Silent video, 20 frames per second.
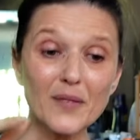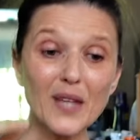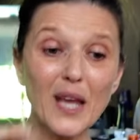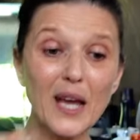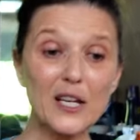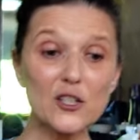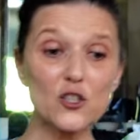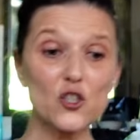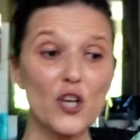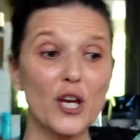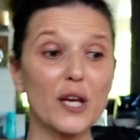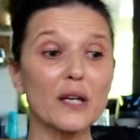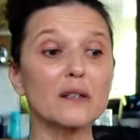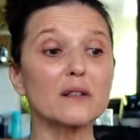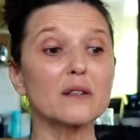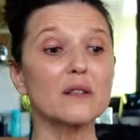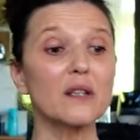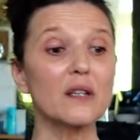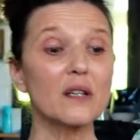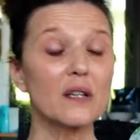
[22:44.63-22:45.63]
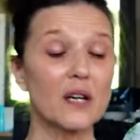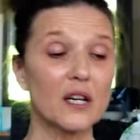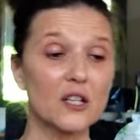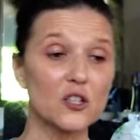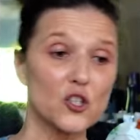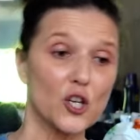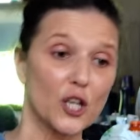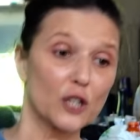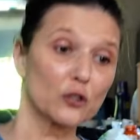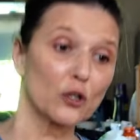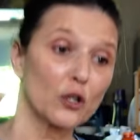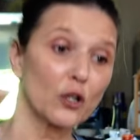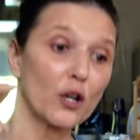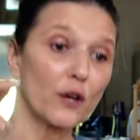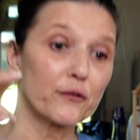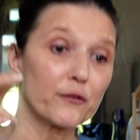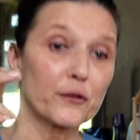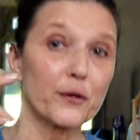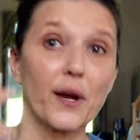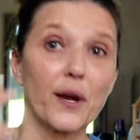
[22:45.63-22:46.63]
I checked on
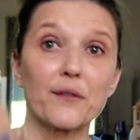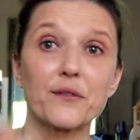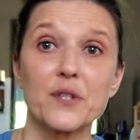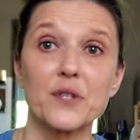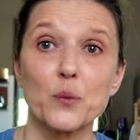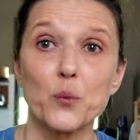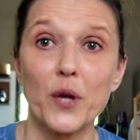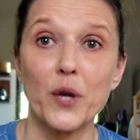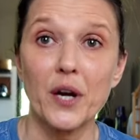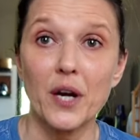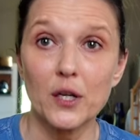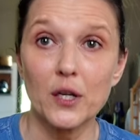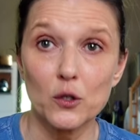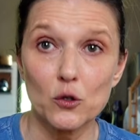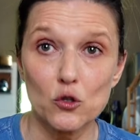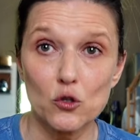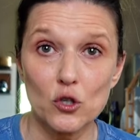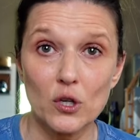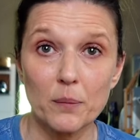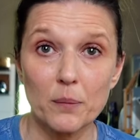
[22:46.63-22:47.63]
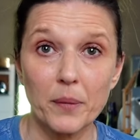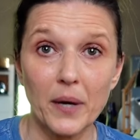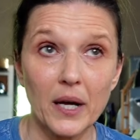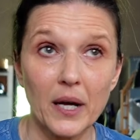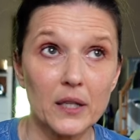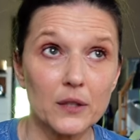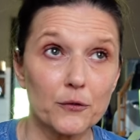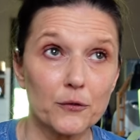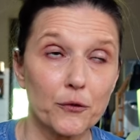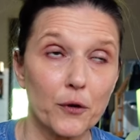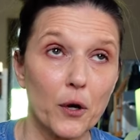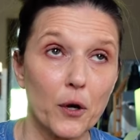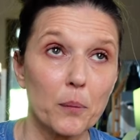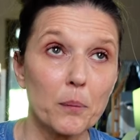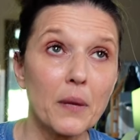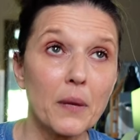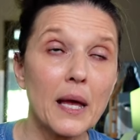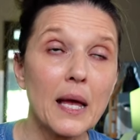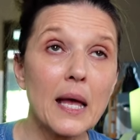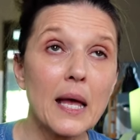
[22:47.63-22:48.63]
Lovecrafts where I usually buy it
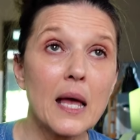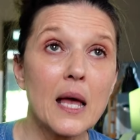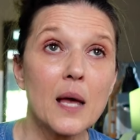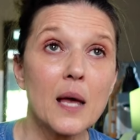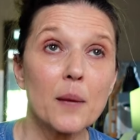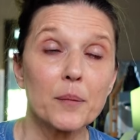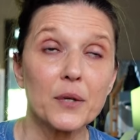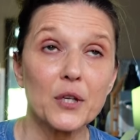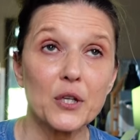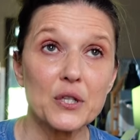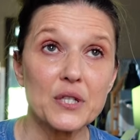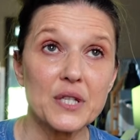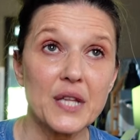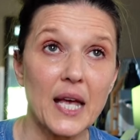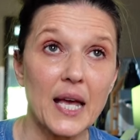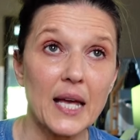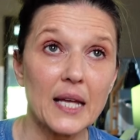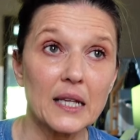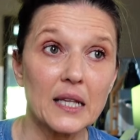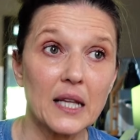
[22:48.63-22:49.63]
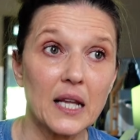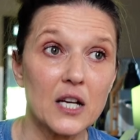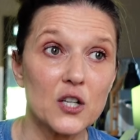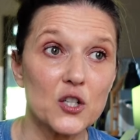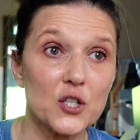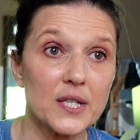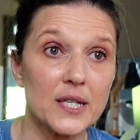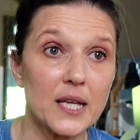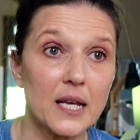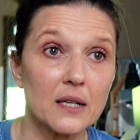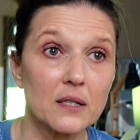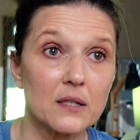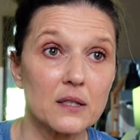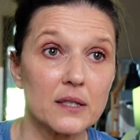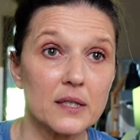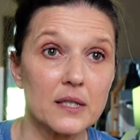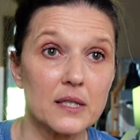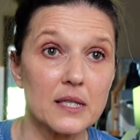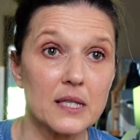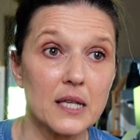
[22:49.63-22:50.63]
from, because they had large
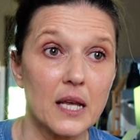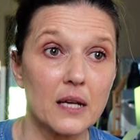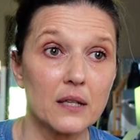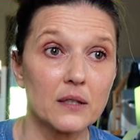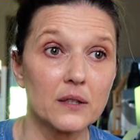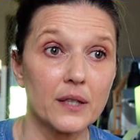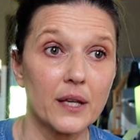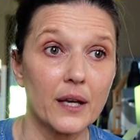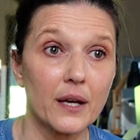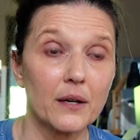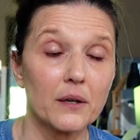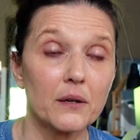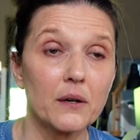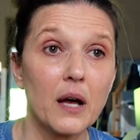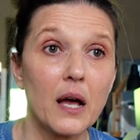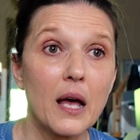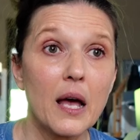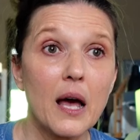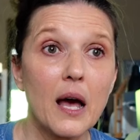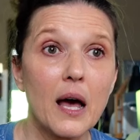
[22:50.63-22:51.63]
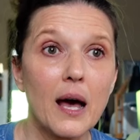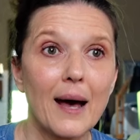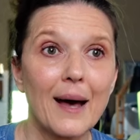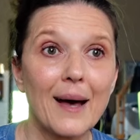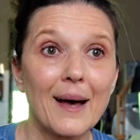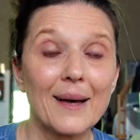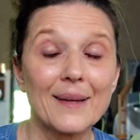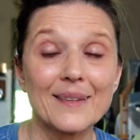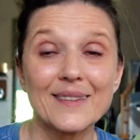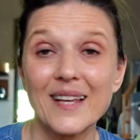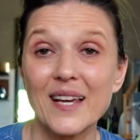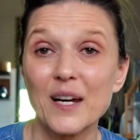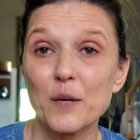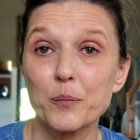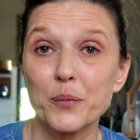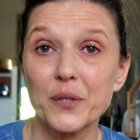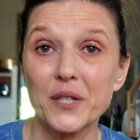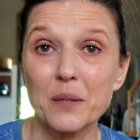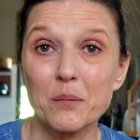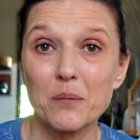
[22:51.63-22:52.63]
sale now. They're
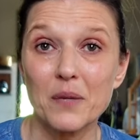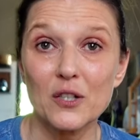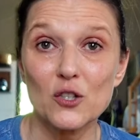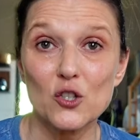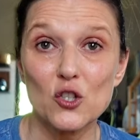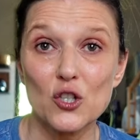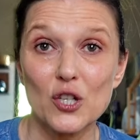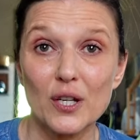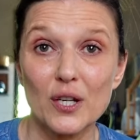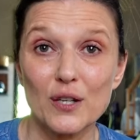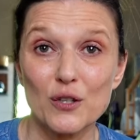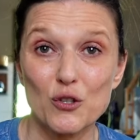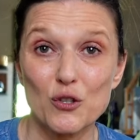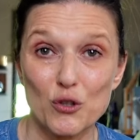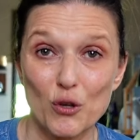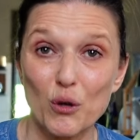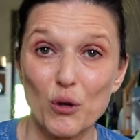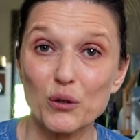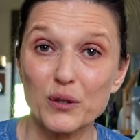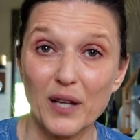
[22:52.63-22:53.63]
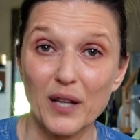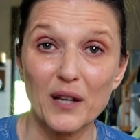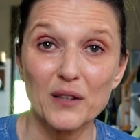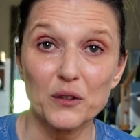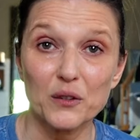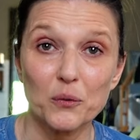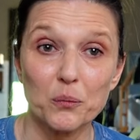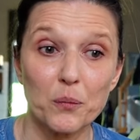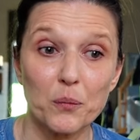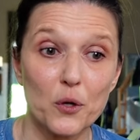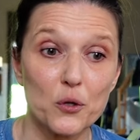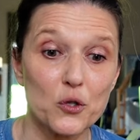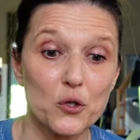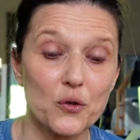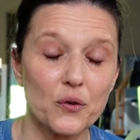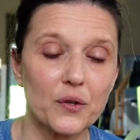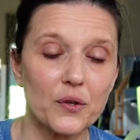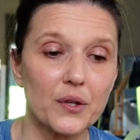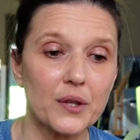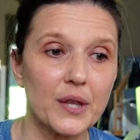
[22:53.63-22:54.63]
pretty much sold out of
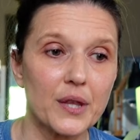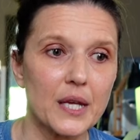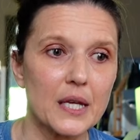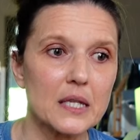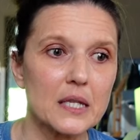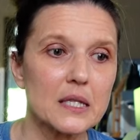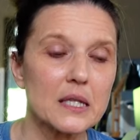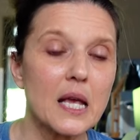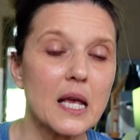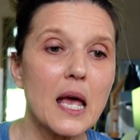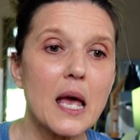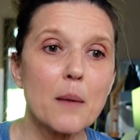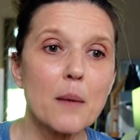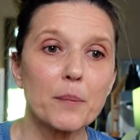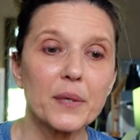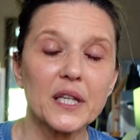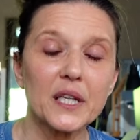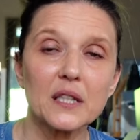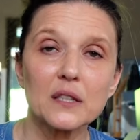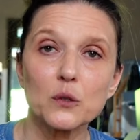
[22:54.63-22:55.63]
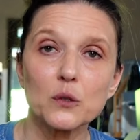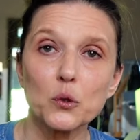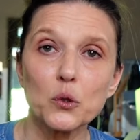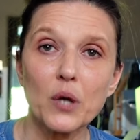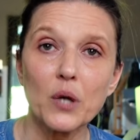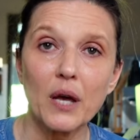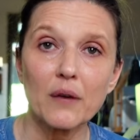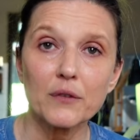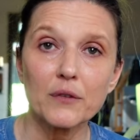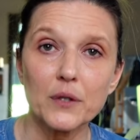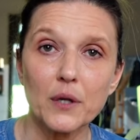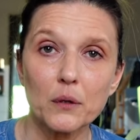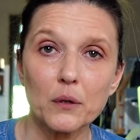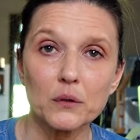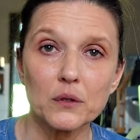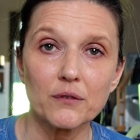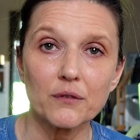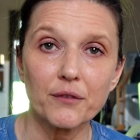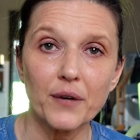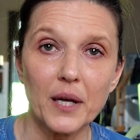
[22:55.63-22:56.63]
most of the things, but I do have a
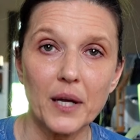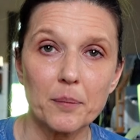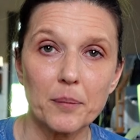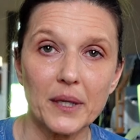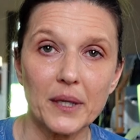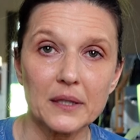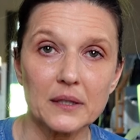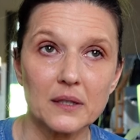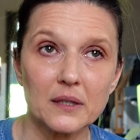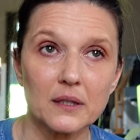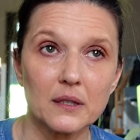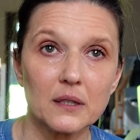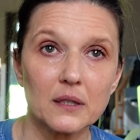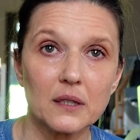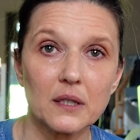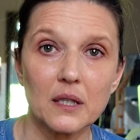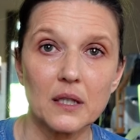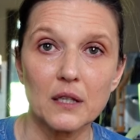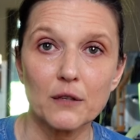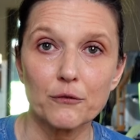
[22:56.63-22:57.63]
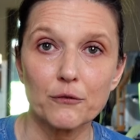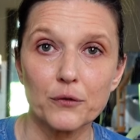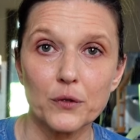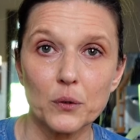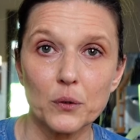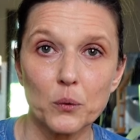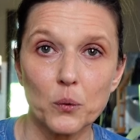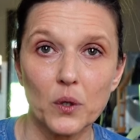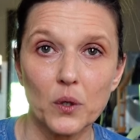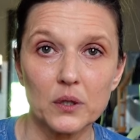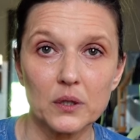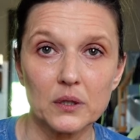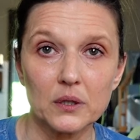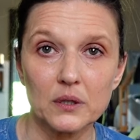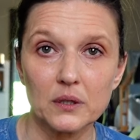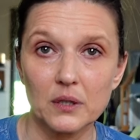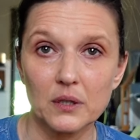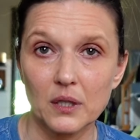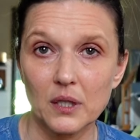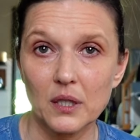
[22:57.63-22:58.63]
notify button if you
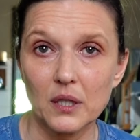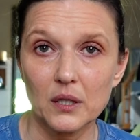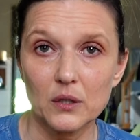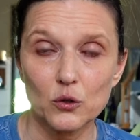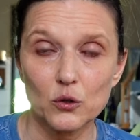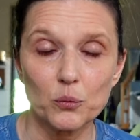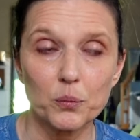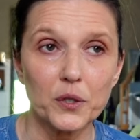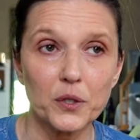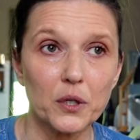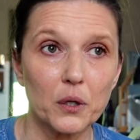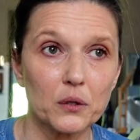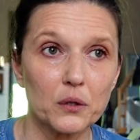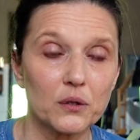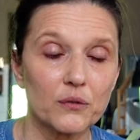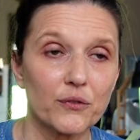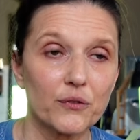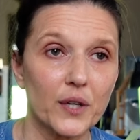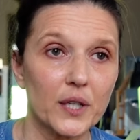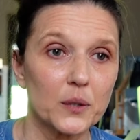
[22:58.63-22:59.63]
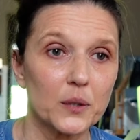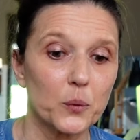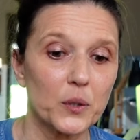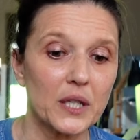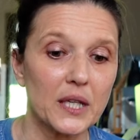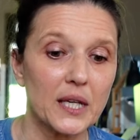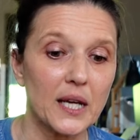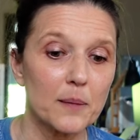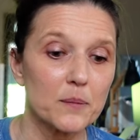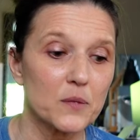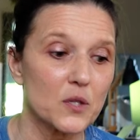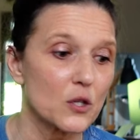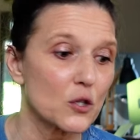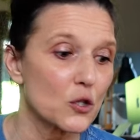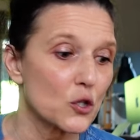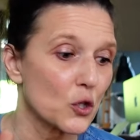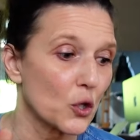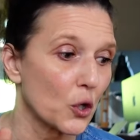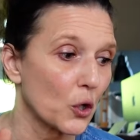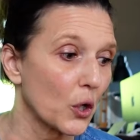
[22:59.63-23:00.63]
want to be notified when it comes in
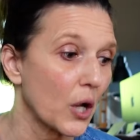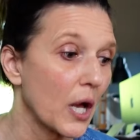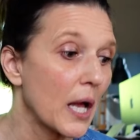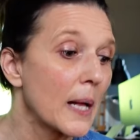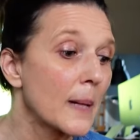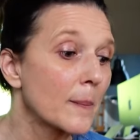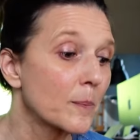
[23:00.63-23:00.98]
stock.